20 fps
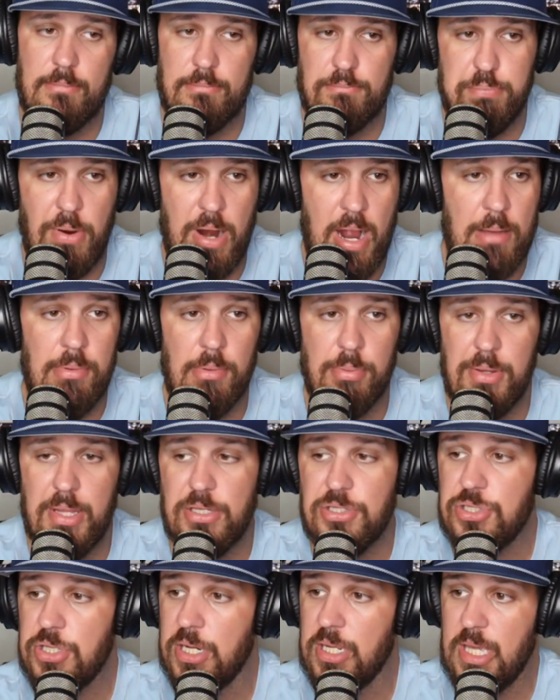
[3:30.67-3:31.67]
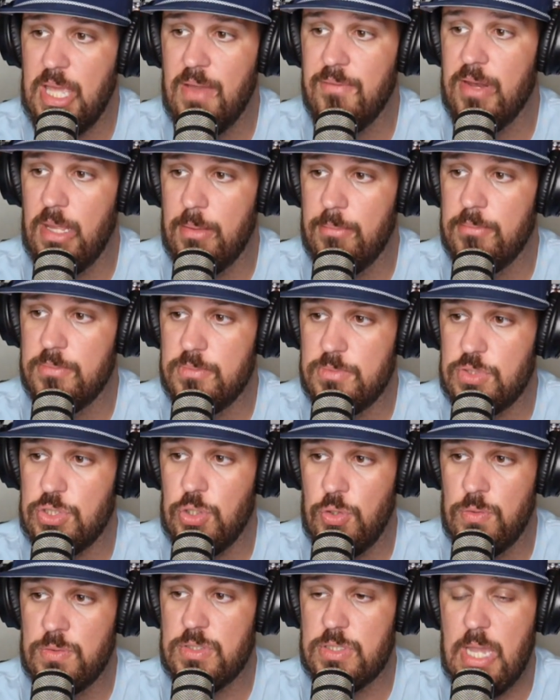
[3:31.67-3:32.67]
Probably should have given him
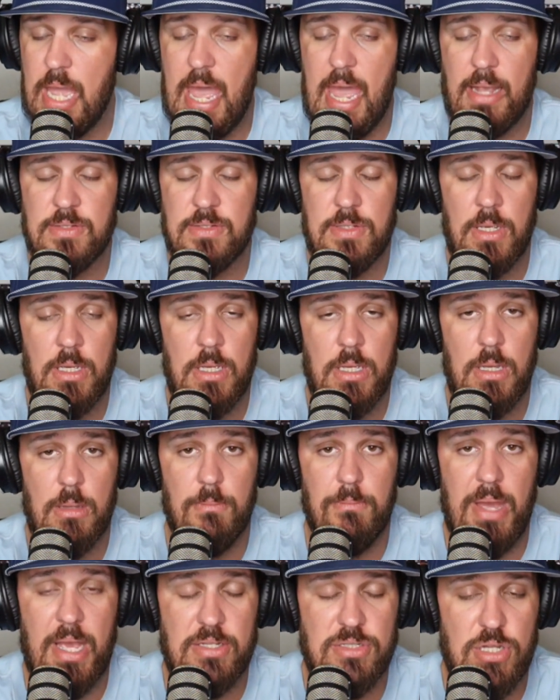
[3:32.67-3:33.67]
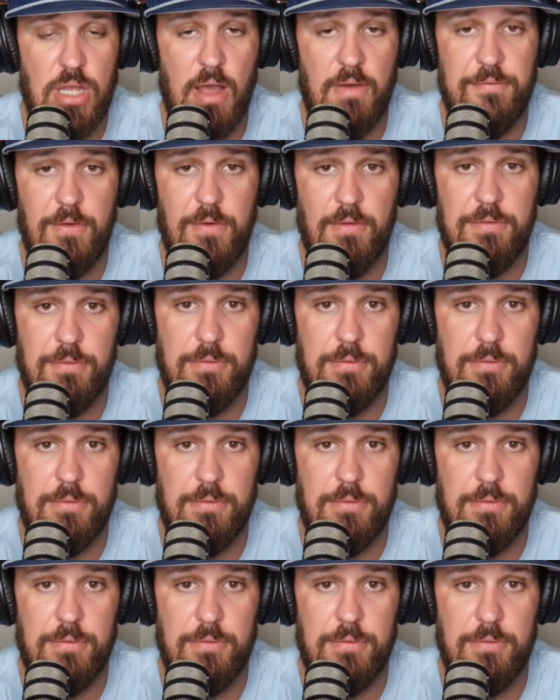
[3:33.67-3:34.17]
2 sacks based off of,